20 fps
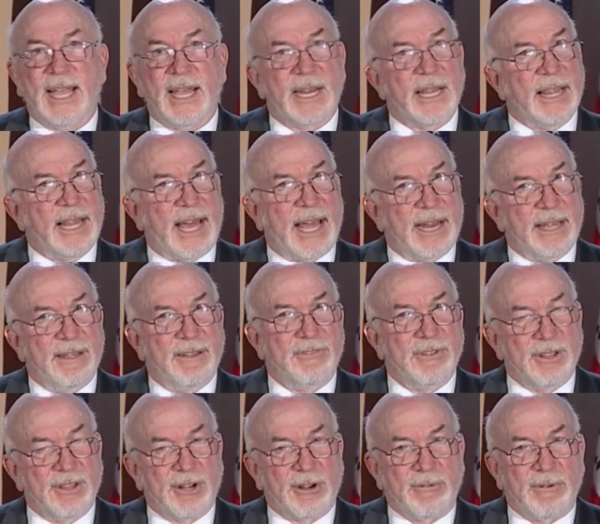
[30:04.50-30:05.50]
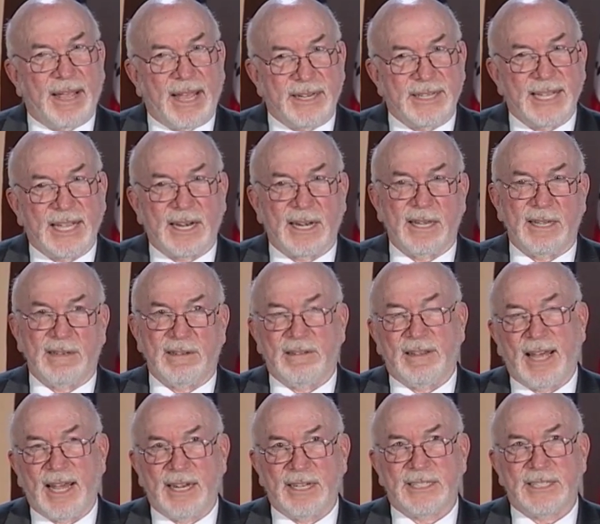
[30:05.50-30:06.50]
a lot of, if you look around, taking a
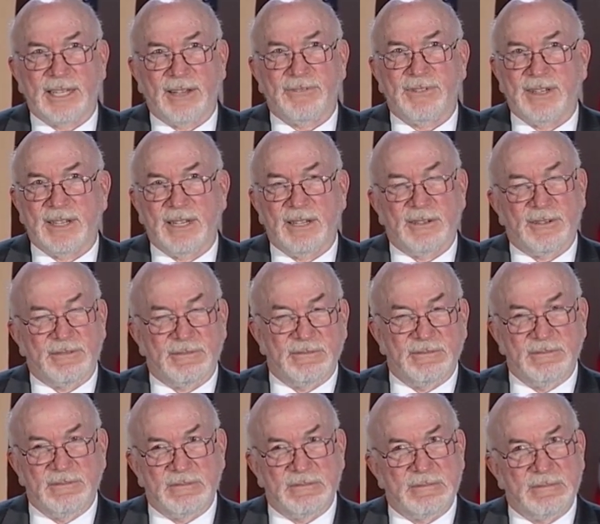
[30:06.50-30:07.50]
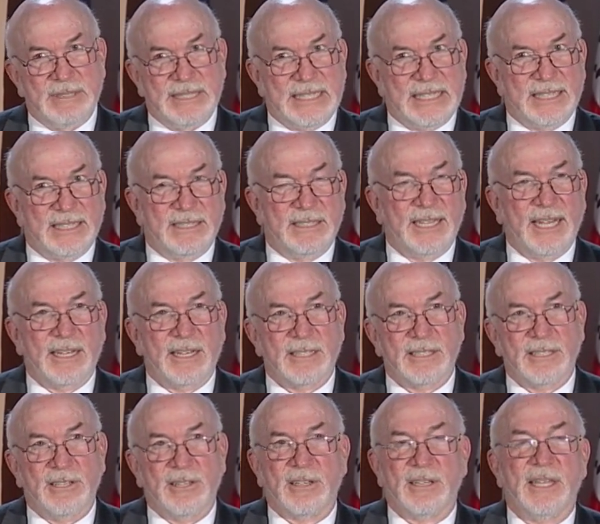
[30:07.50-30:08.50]
lot of stuff that you go, ooh, that
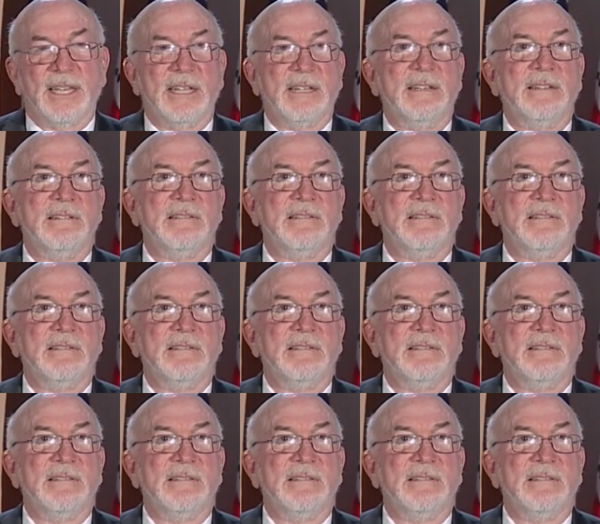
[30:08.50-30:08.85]
doesn't look like